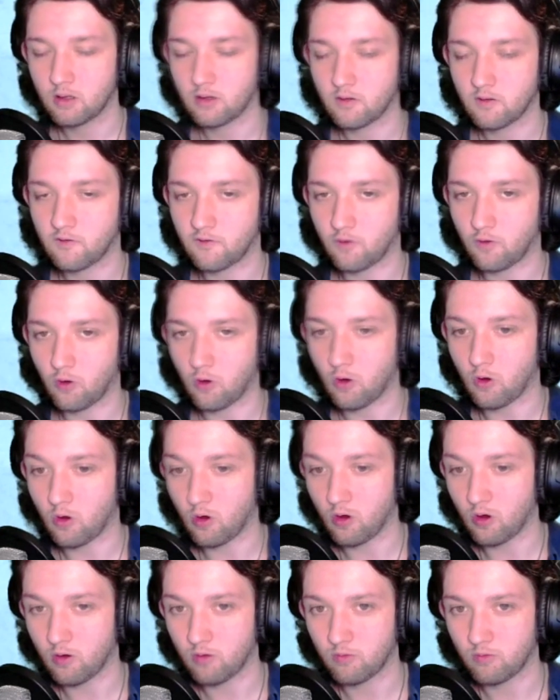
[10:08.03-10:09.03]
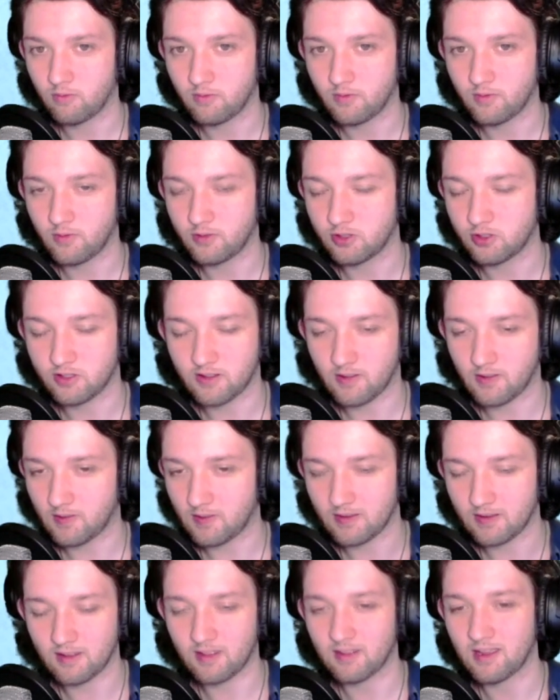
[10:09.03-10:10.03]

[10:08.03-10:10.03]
for just the